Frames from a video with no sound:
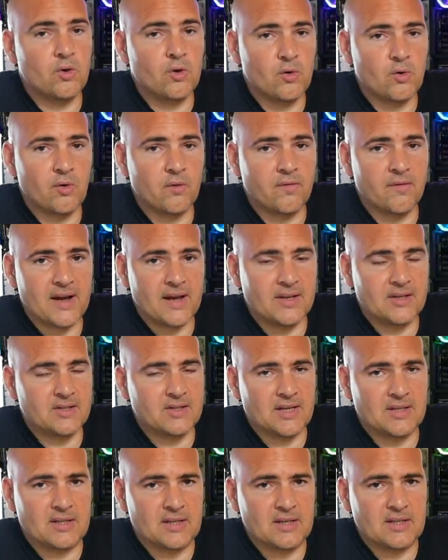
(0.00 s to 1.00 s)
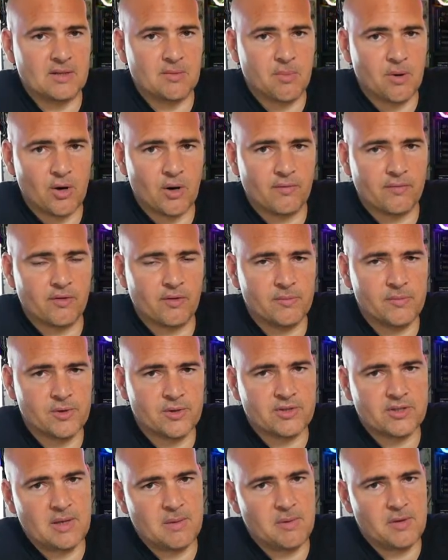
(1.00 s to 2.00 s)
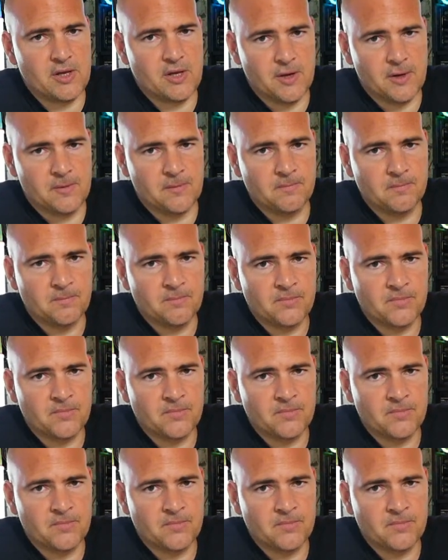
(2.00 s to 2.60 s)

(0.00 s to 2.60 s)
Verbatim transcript: your fan settings apart from your CPU,